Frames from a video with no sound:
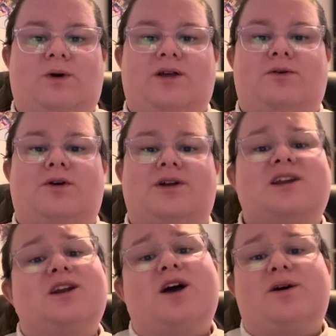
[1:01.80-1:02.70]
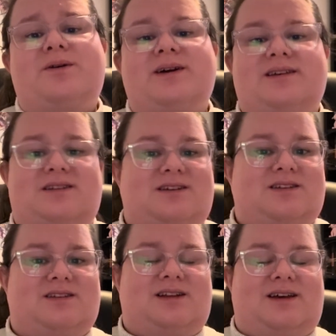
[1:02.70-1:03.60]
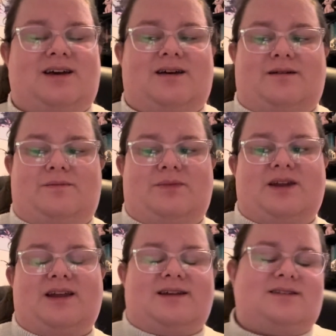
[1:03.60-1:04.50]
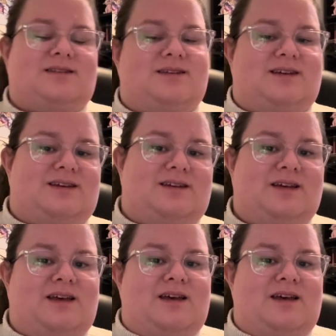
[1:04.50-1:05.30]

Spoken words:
you already know. It's just nice to